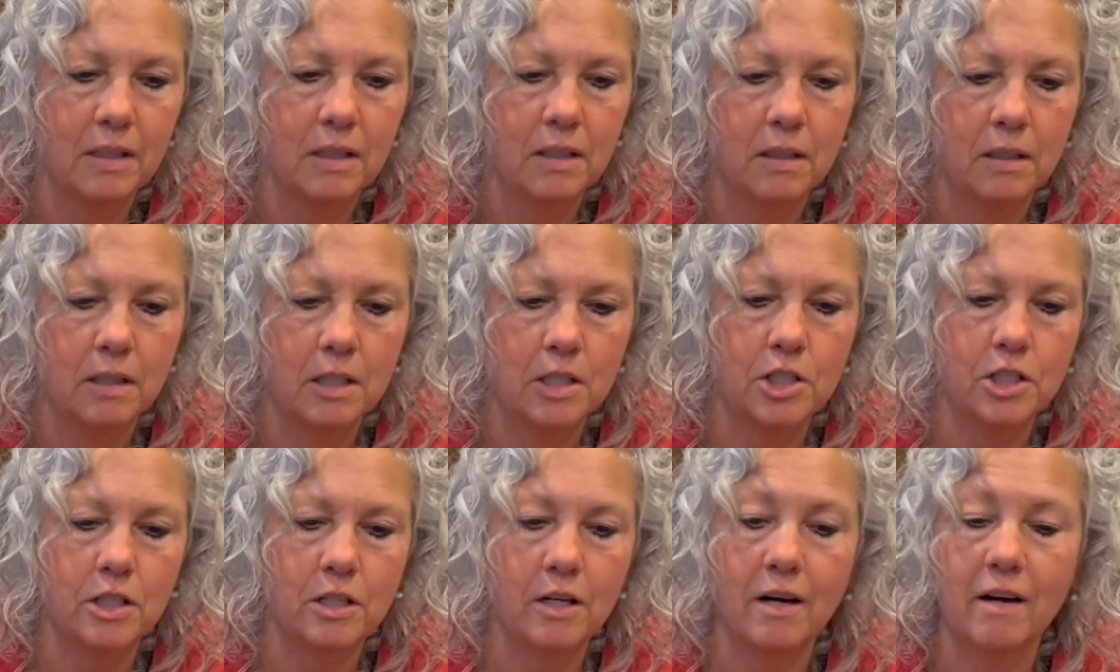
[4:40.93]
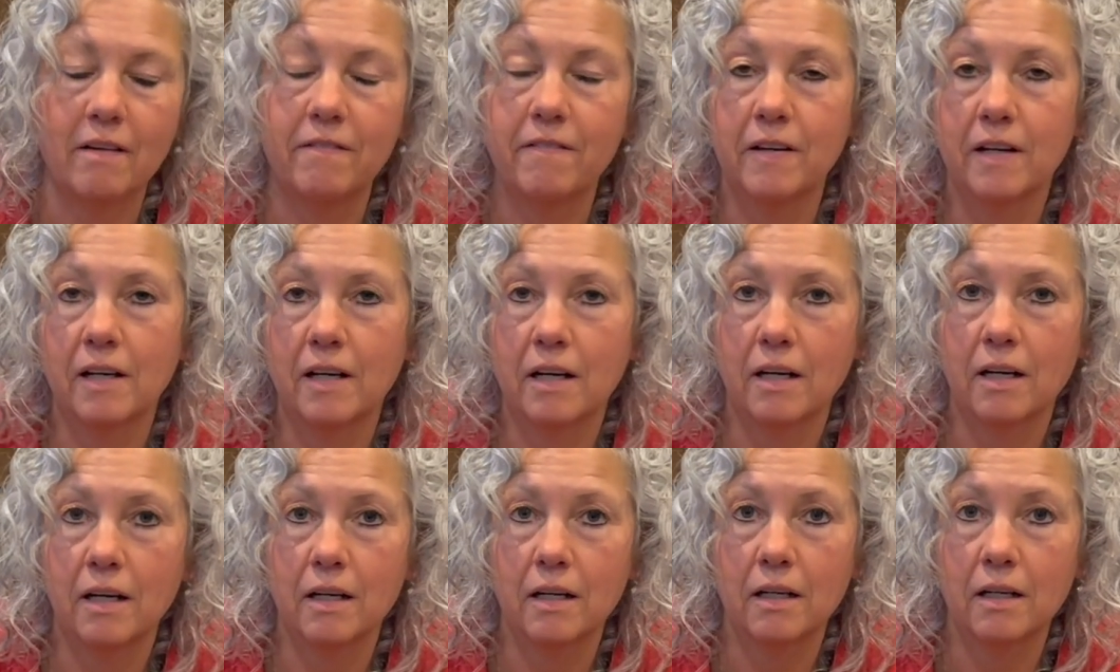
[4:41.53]
This year I
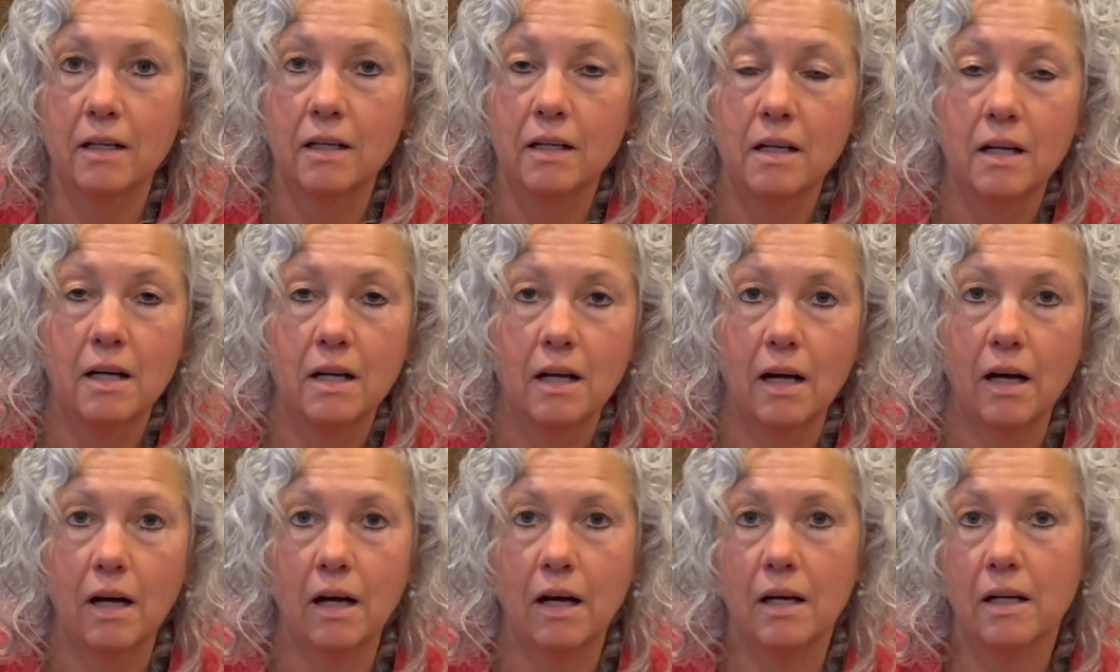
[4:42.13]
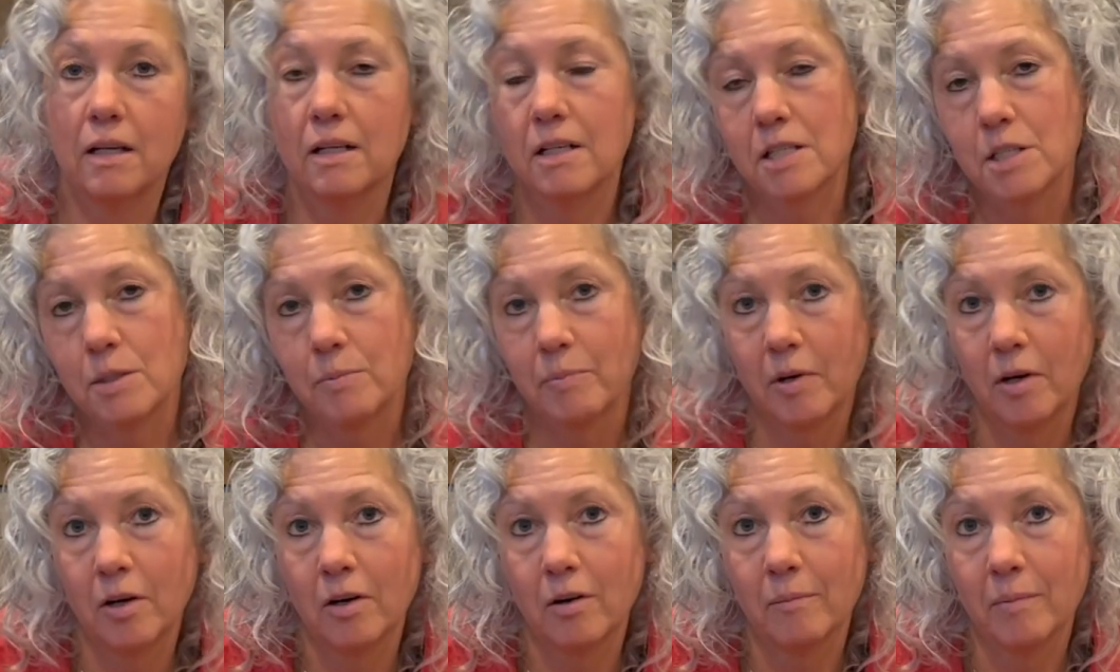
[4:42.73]
figured I'd
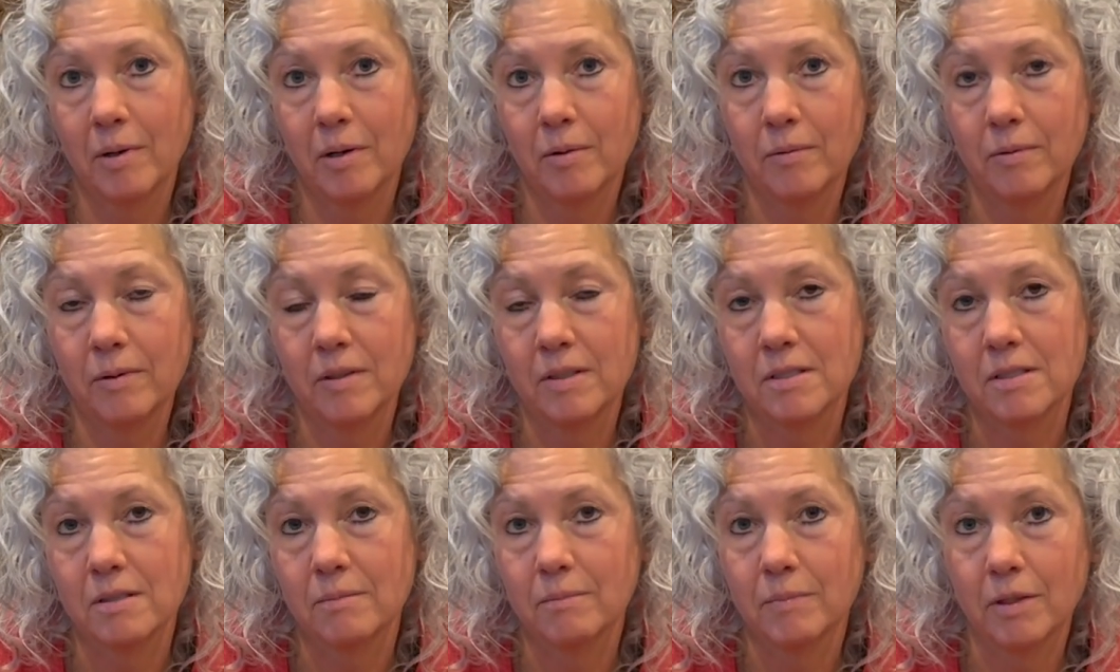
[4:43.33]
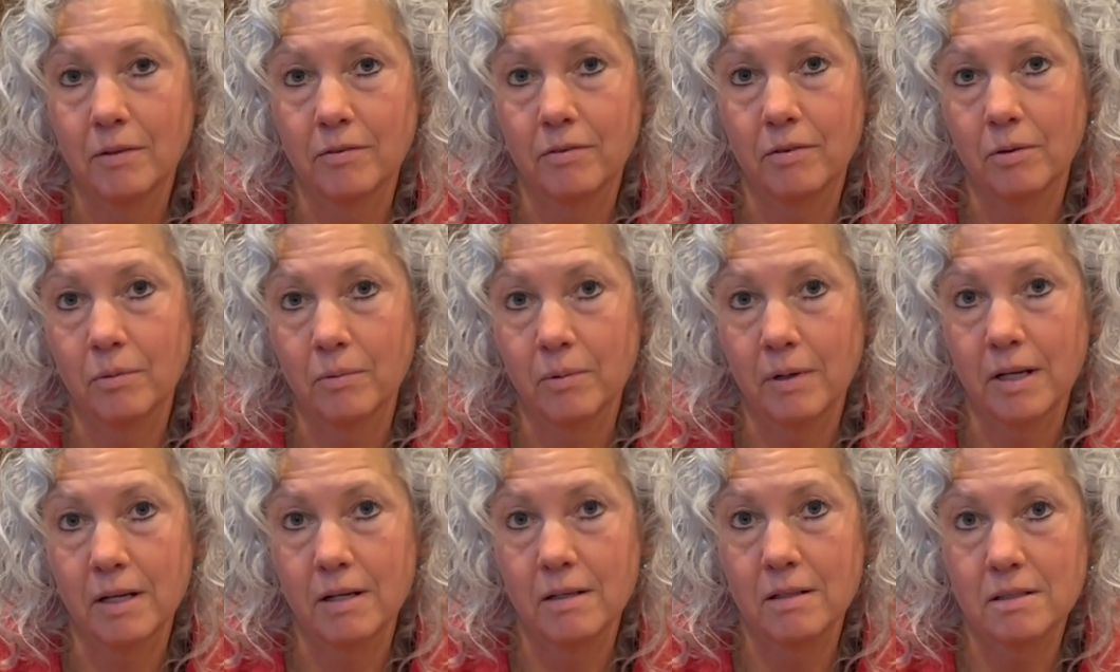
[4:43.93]
experiment with some different
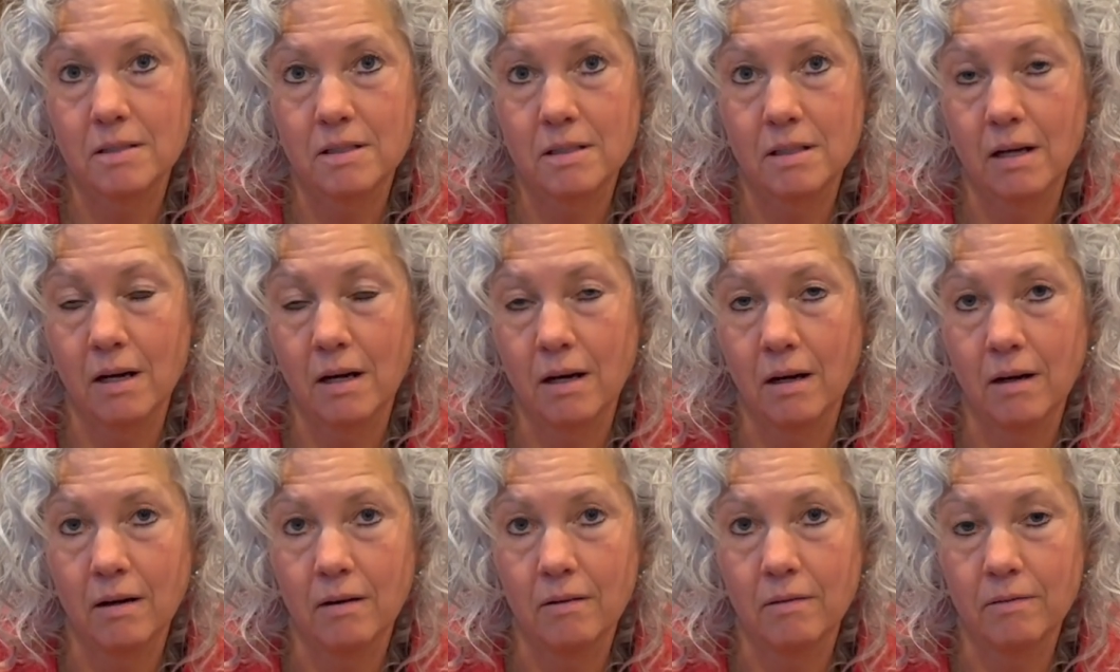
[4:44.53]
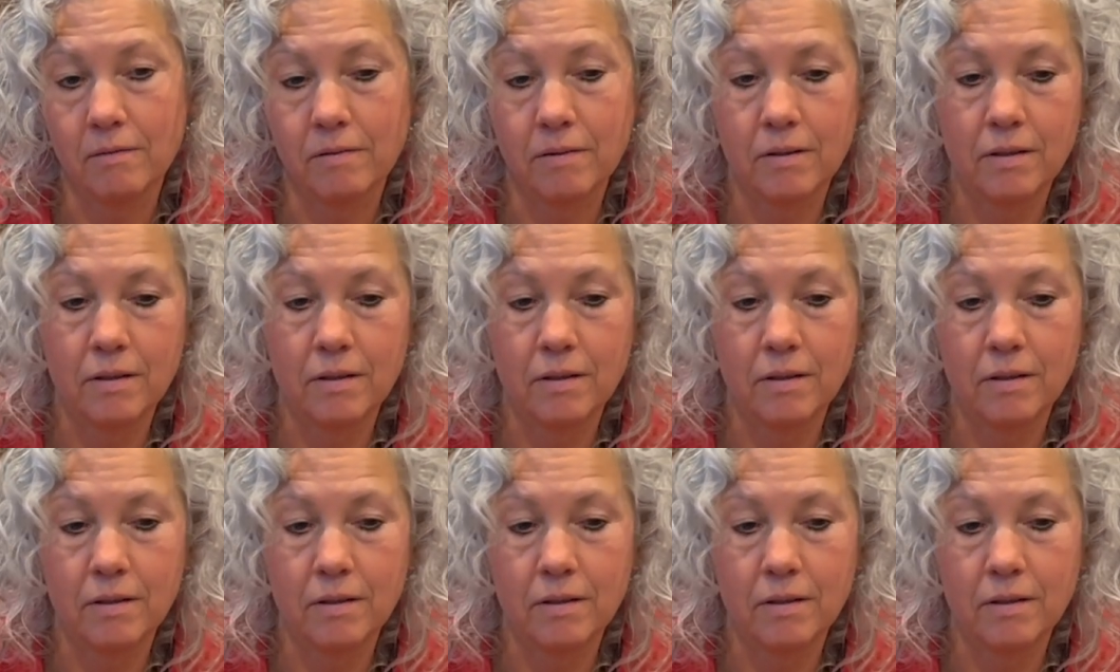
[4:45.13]
ways of